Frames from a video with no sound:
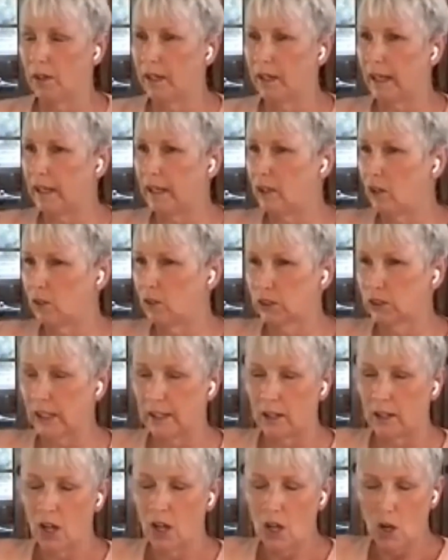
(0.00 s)
and it's
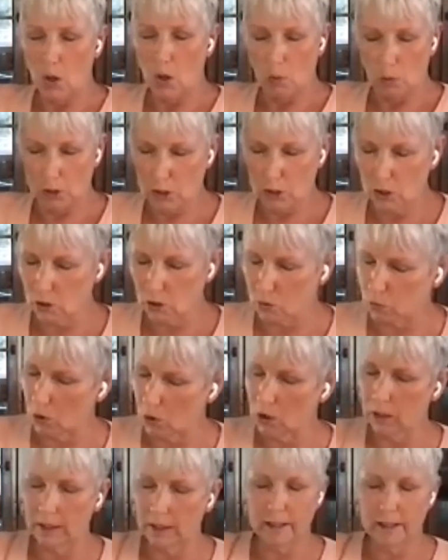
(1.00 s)
like we're
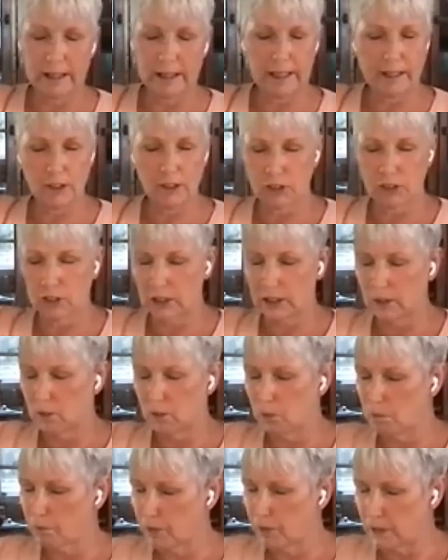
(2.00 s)
swirling the
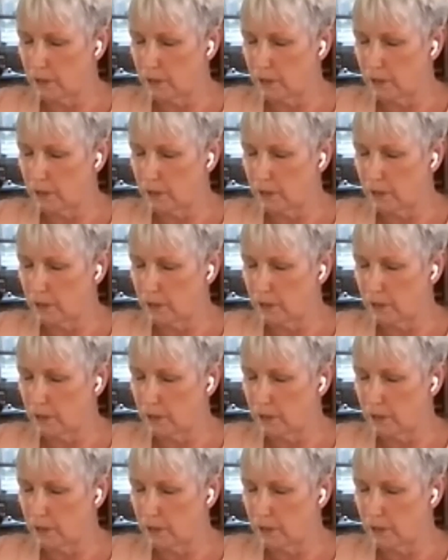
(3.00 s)
energy.